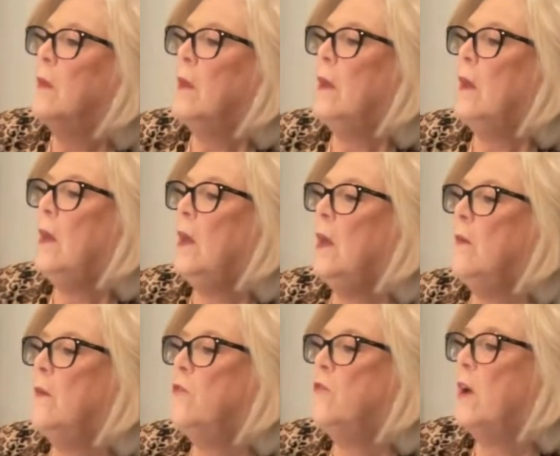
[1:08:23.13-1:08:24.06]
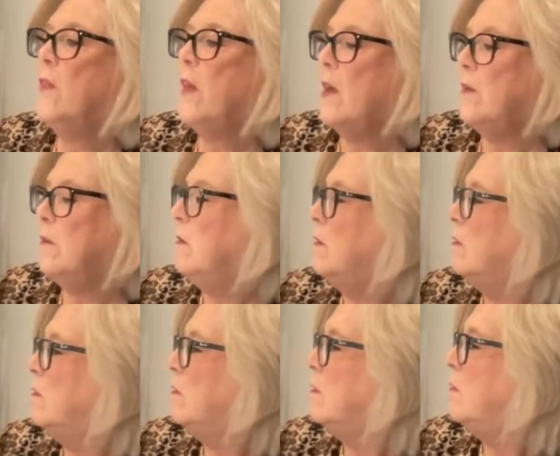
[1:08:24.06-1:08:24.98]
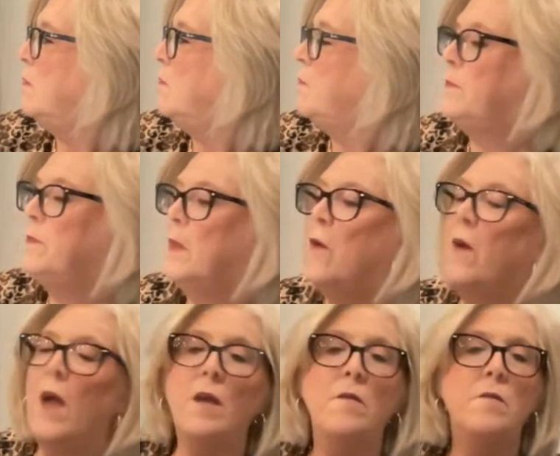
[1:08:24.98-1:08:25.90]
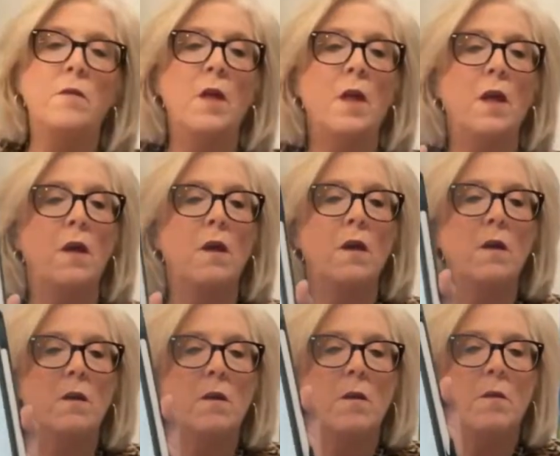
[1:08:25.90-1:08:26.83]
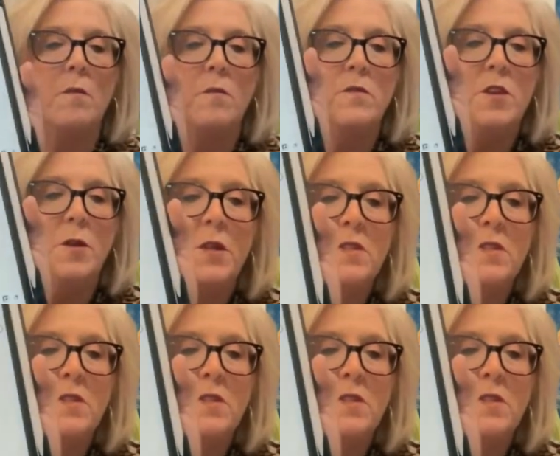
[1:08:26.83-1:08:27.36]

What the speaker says: Yeah, let's try that. Okay. See what it